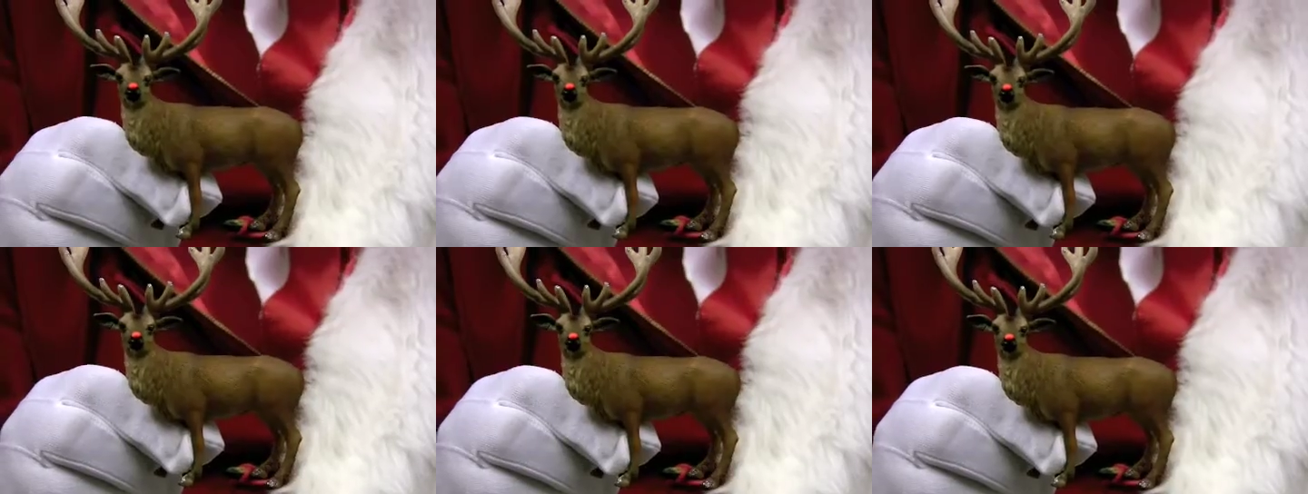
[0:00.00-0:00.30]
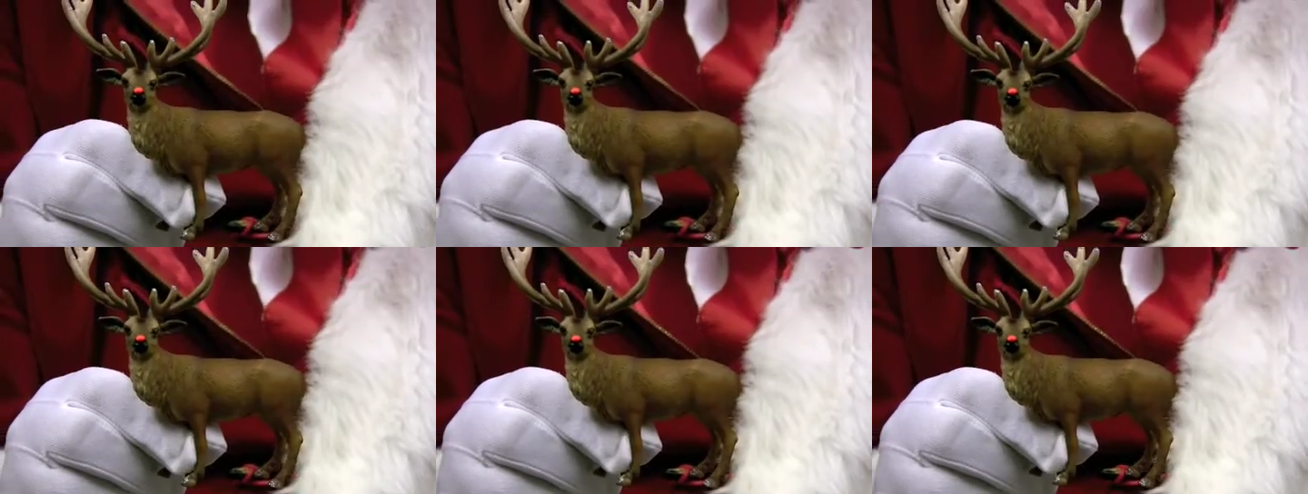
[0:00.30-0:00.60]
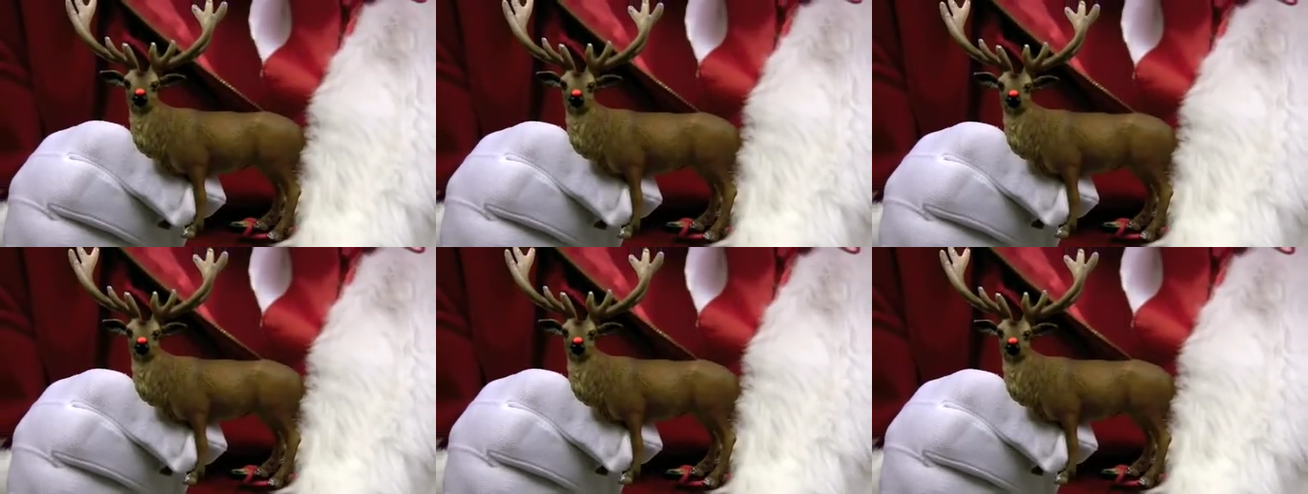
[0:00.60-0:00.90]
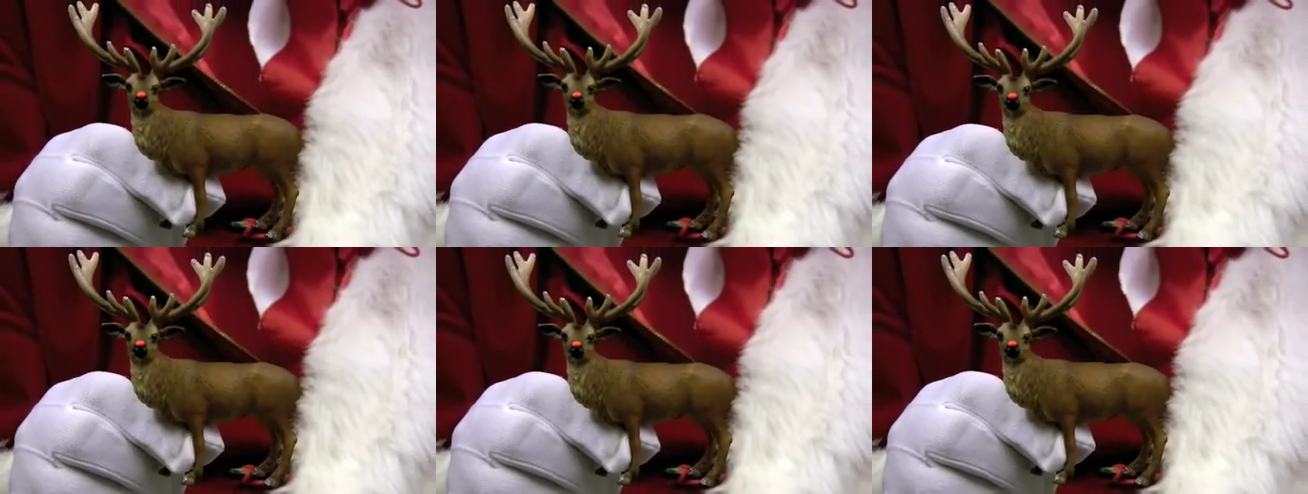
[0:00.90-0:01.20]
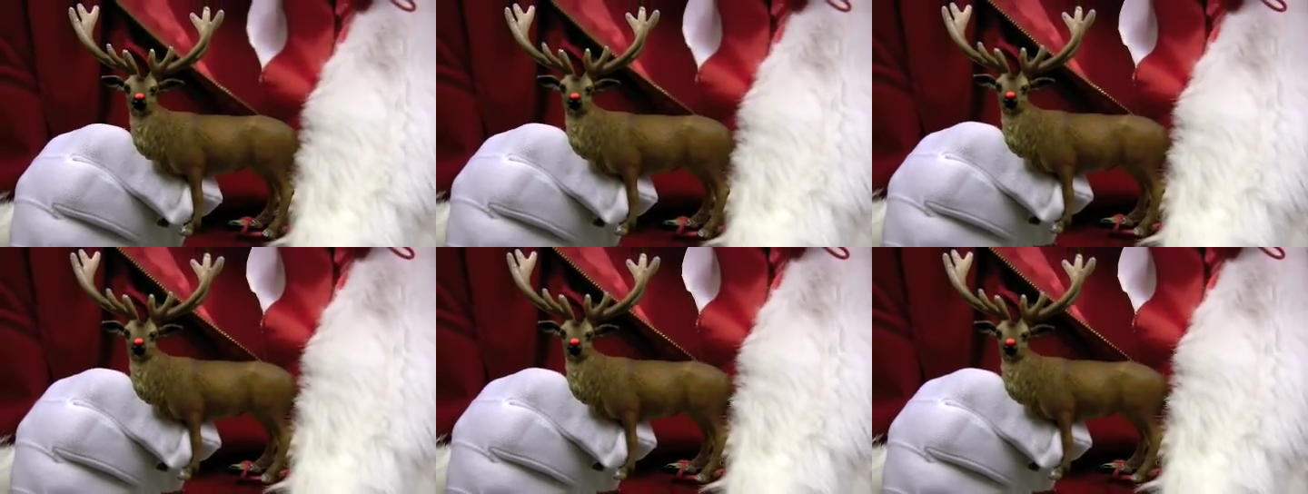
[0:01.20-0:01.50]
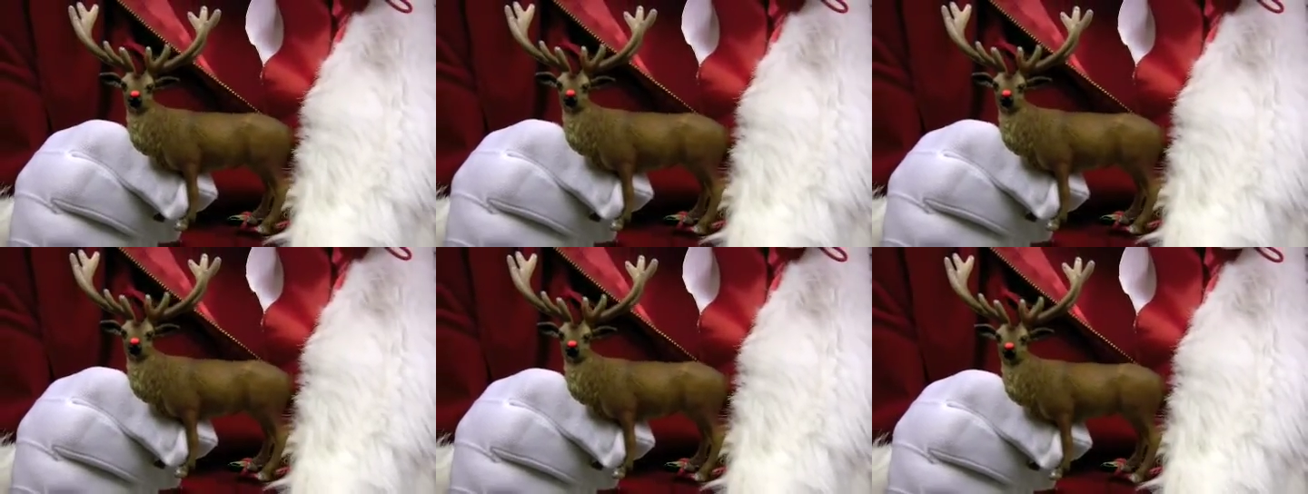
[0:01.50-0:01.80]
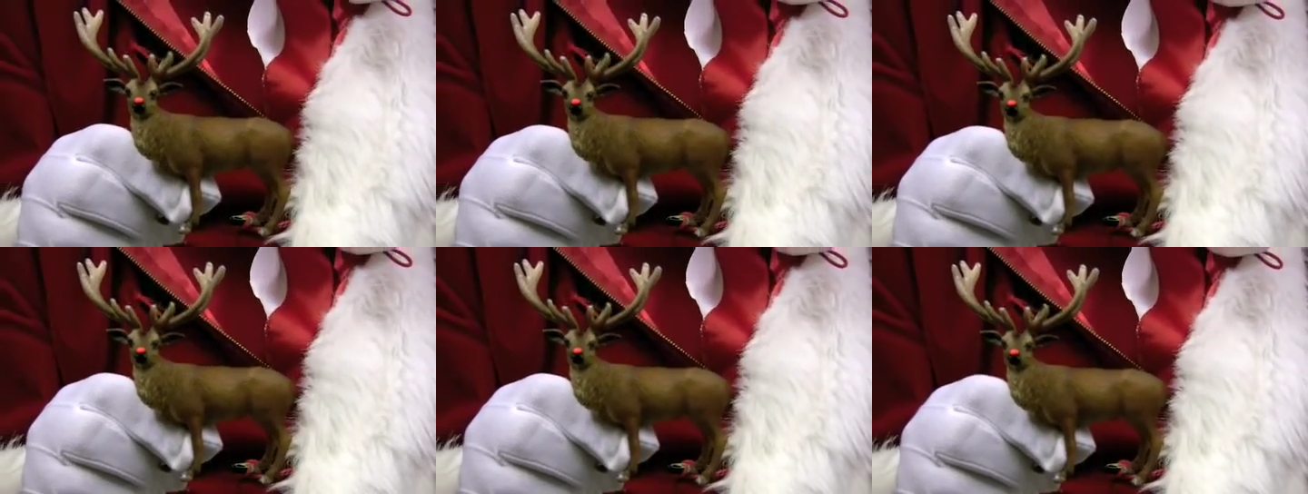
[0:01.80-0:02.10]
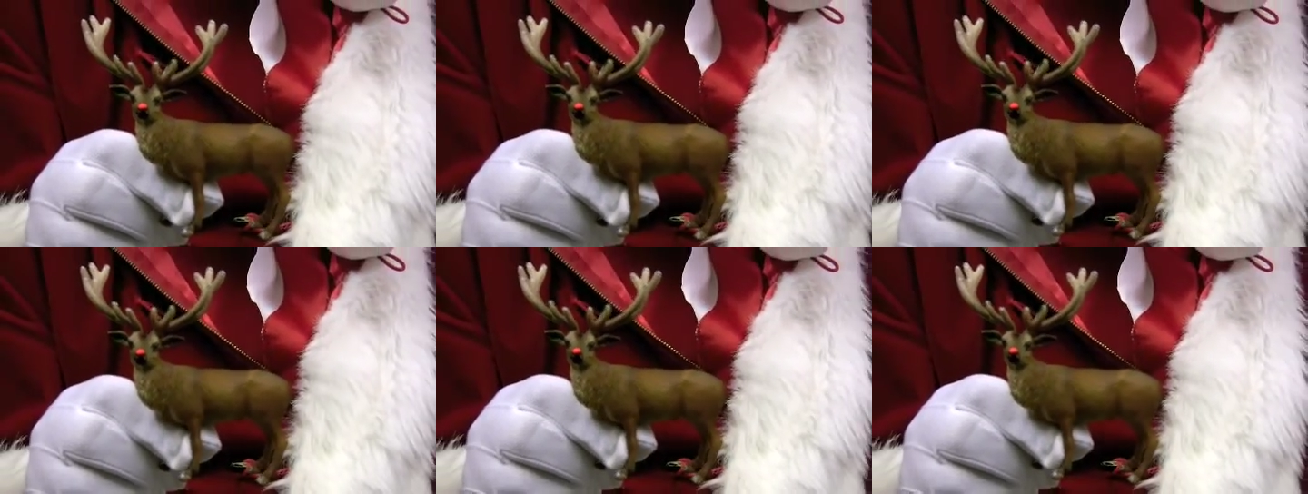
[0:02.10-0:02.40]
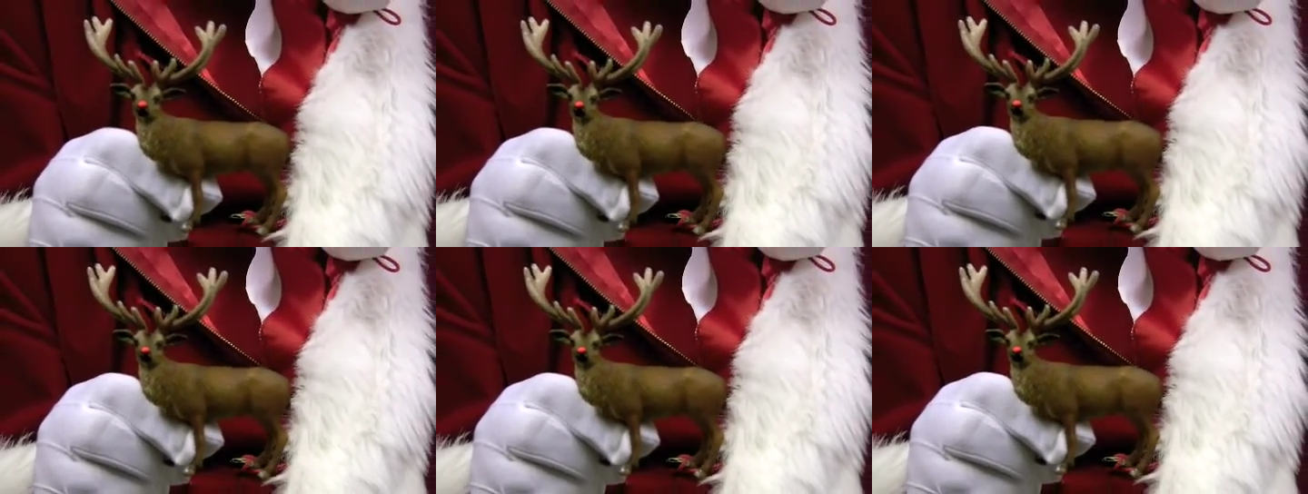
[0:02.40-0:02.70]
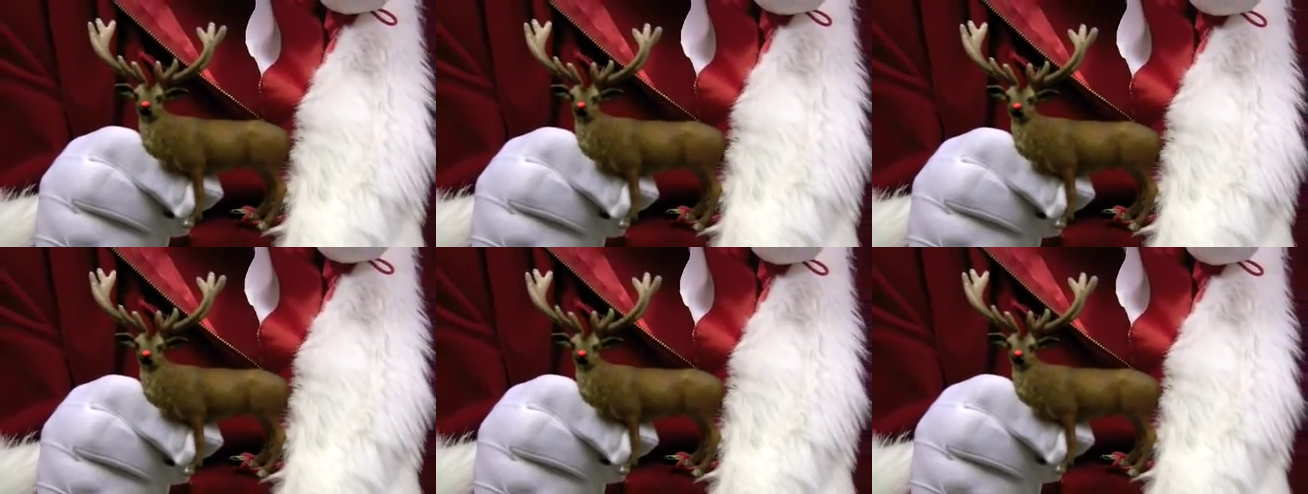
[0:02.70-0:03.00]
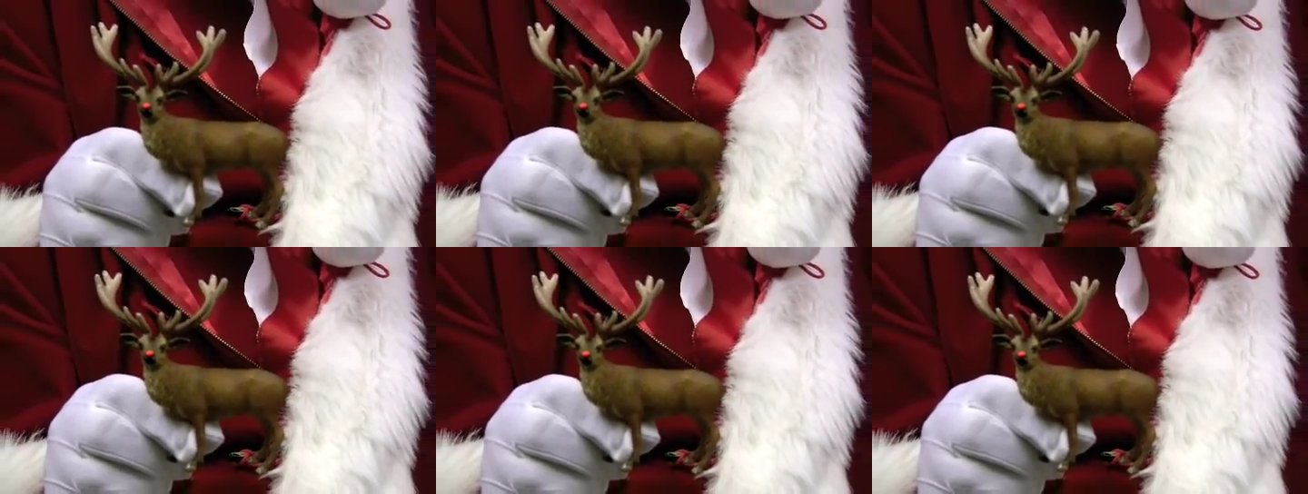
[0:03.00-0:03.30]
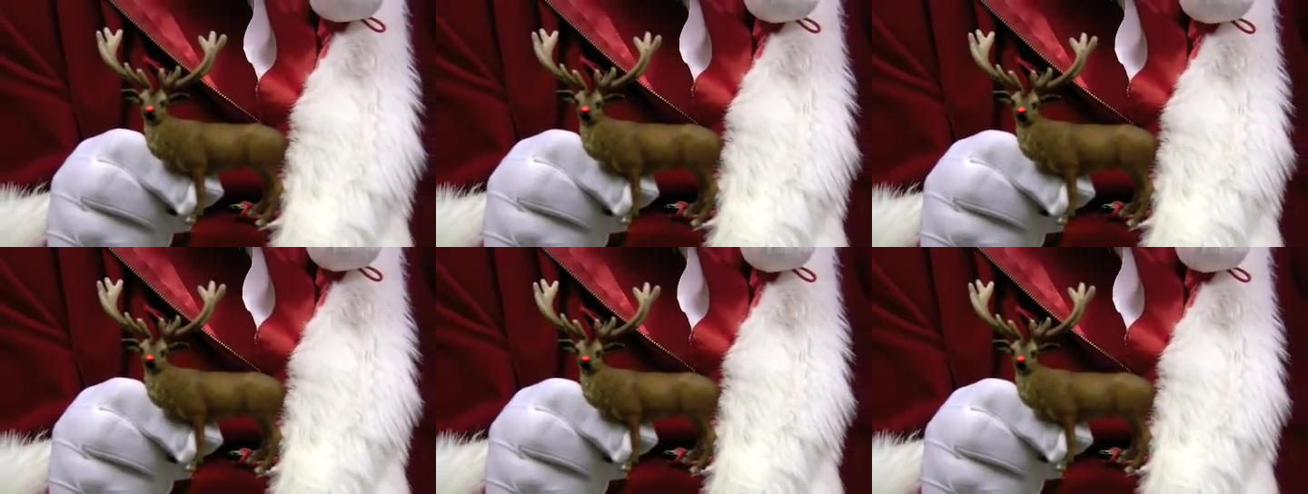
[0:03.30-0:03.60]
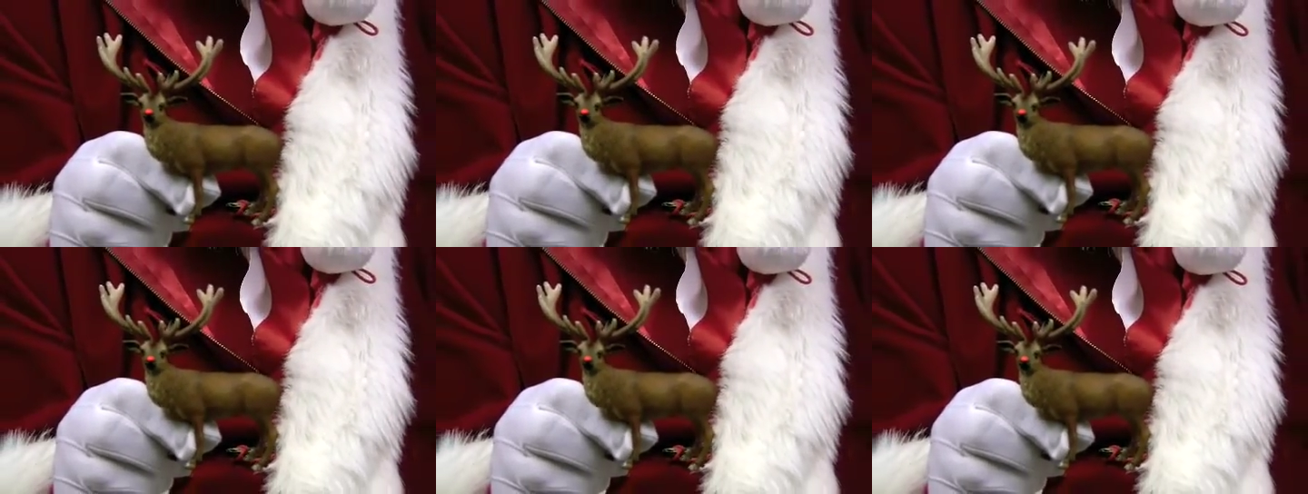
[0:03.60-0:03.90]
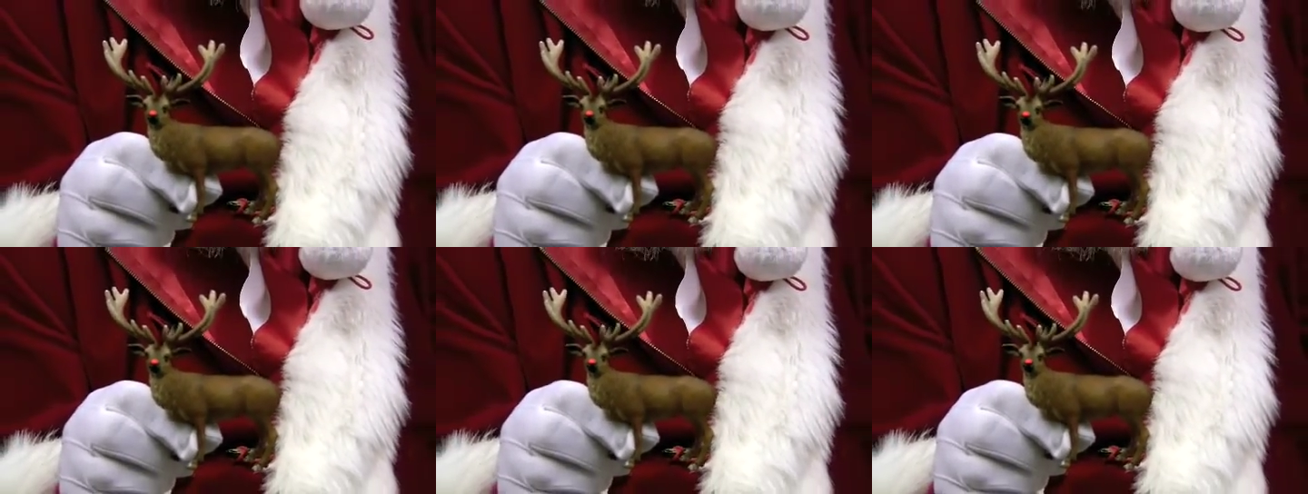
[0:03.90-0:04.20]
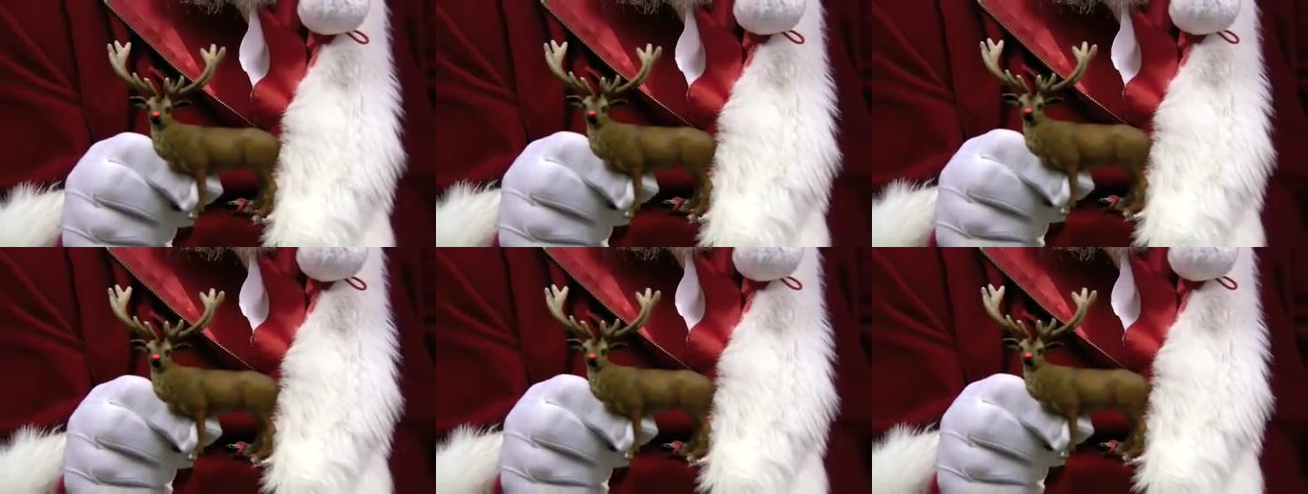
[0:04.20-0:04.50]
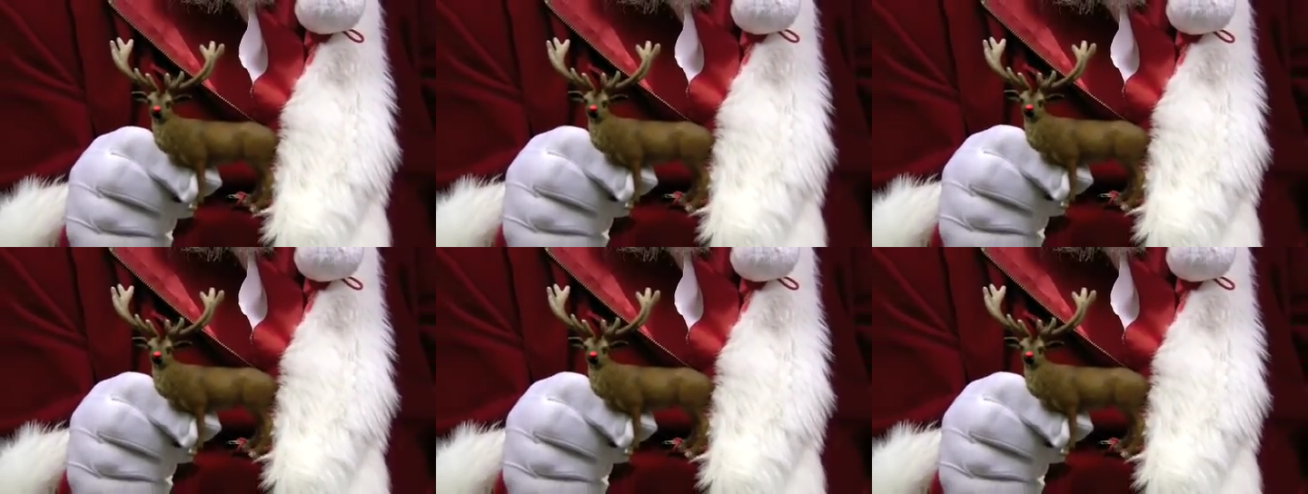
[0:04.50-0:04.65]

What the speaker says: Nobody's mouth can be seen.